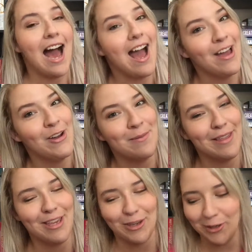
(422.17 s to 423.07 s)
I hope
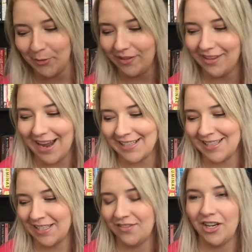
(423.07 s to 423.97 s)
that you liked
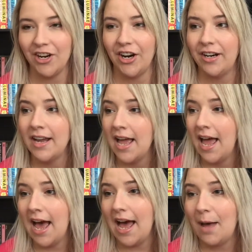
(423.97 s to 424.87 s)
this video.
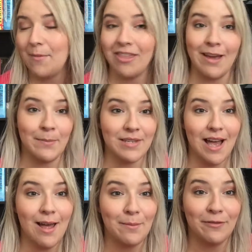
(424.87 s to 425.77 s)
Thumbs
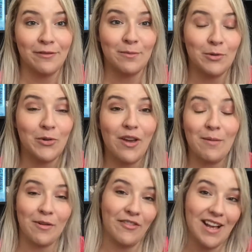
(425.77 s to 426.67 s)
up for more
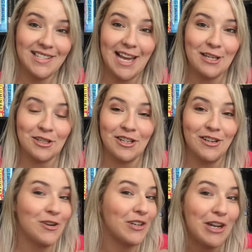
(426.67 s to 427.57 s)

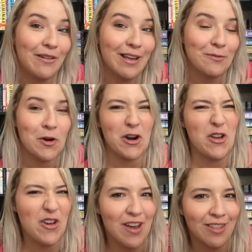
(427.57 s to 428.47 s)
improvisation, not knowing what on
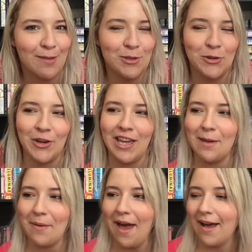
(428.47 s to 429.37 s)
earth I'm talking
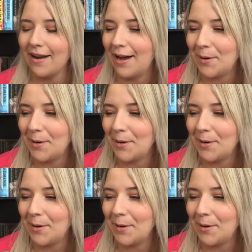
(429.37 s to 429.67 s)
about.